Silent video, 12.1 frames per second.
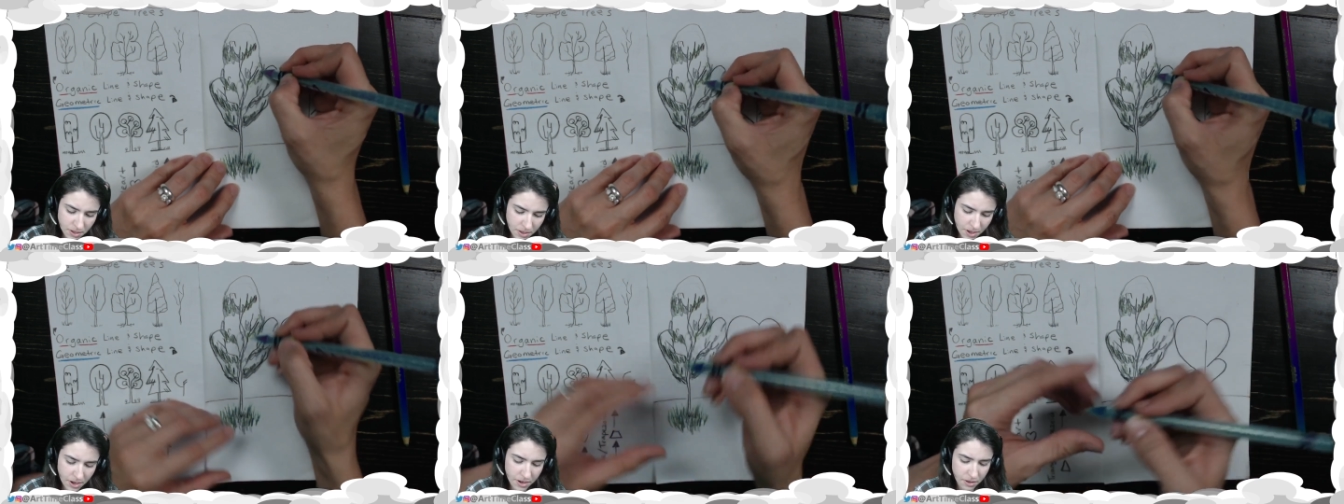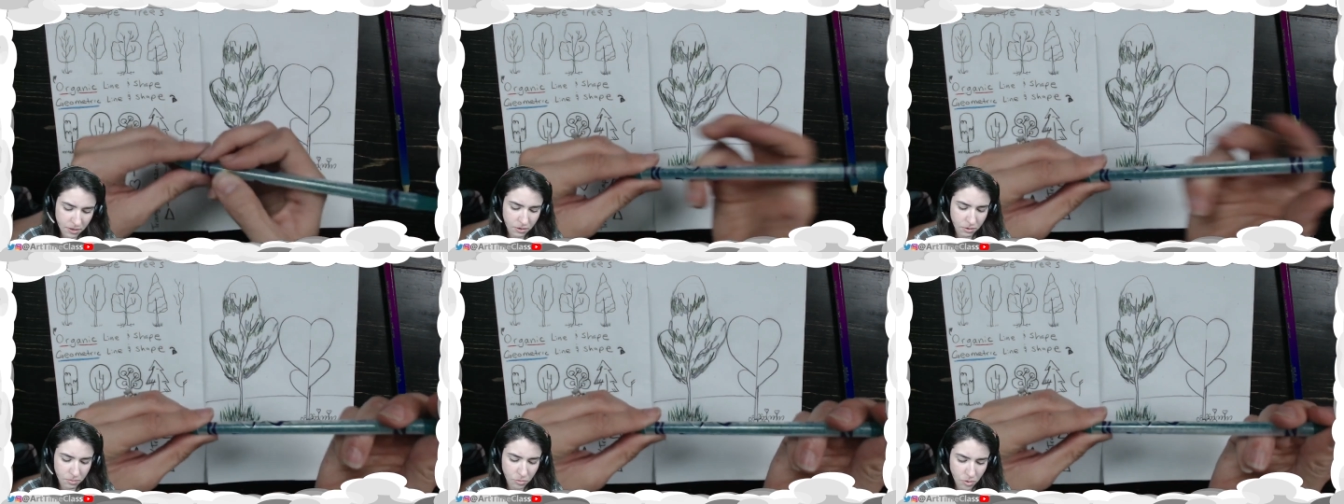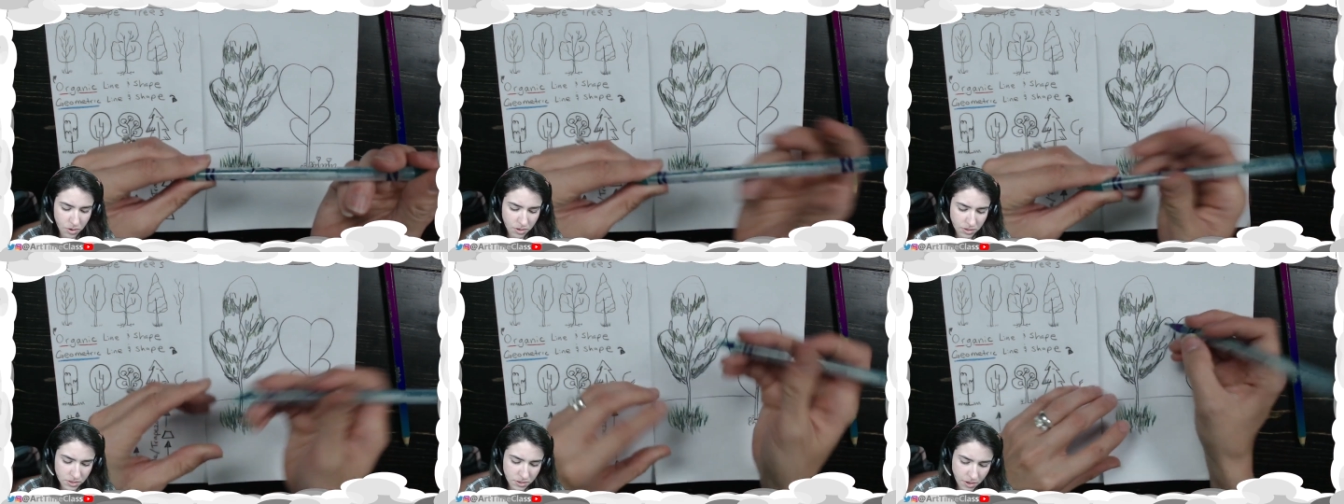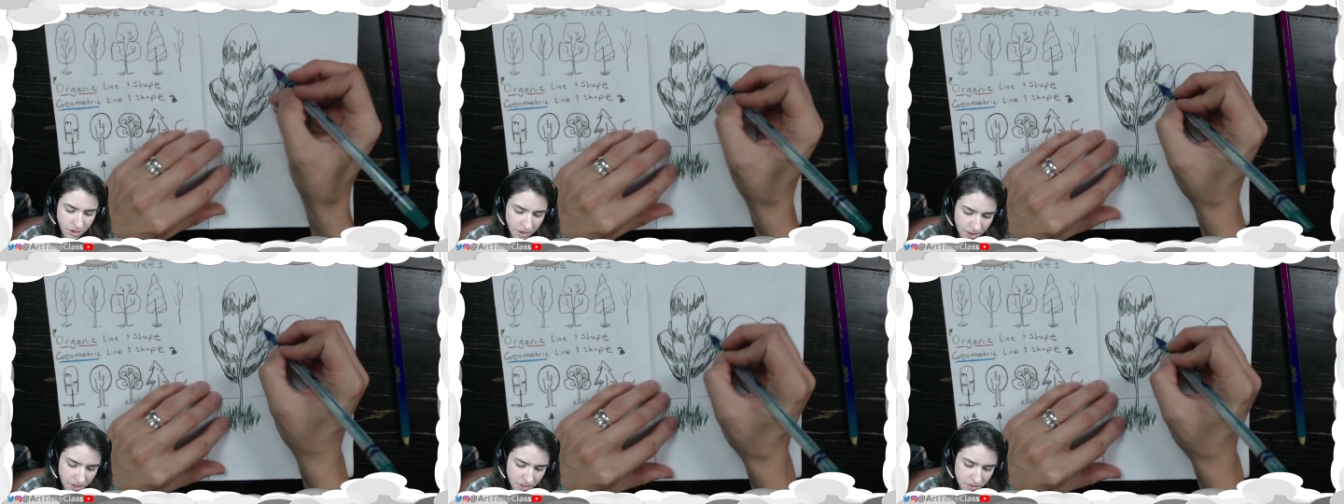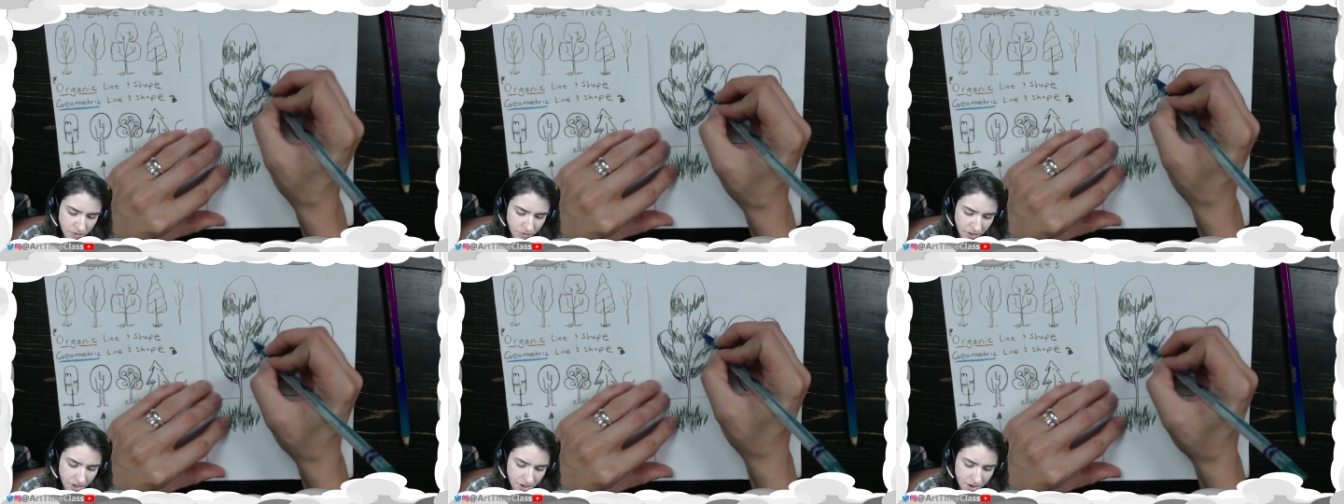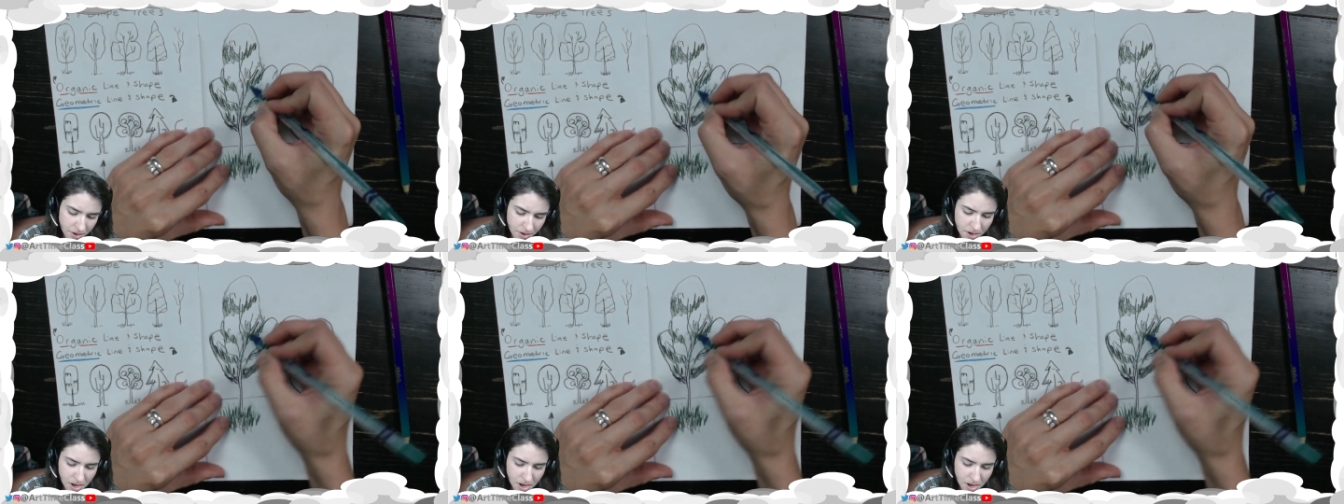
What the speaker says: Add a little more. Let's darken this over here.